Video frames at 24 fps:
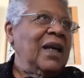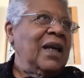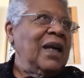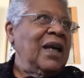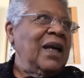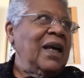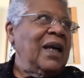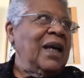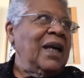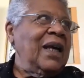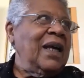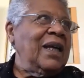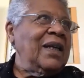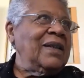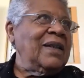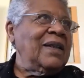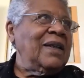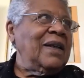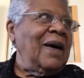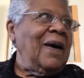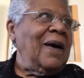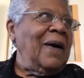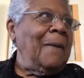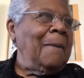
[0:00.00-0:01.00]
And
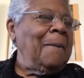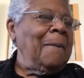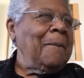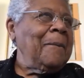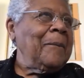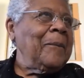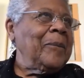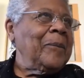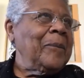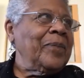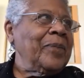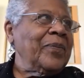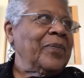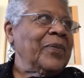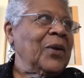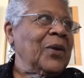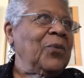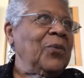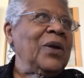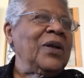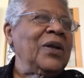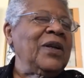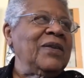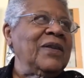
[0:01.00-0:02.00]
um,
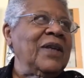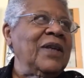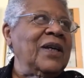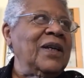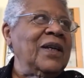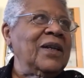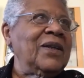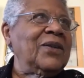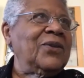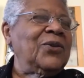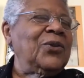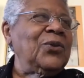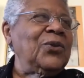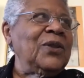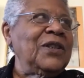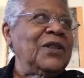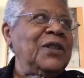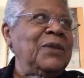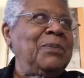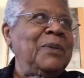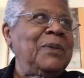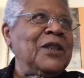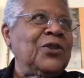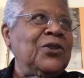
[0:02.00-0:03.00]
one of the
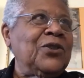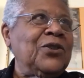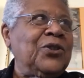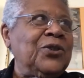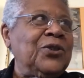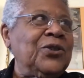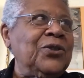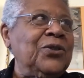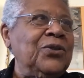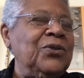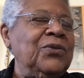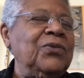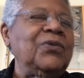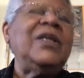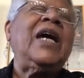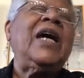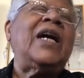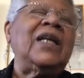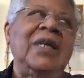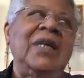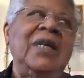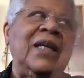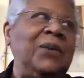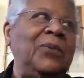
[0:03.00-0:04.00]
coolest picture,
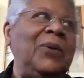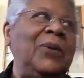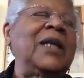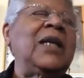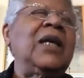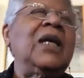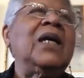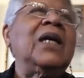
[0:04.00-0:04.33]
yeah, anyway.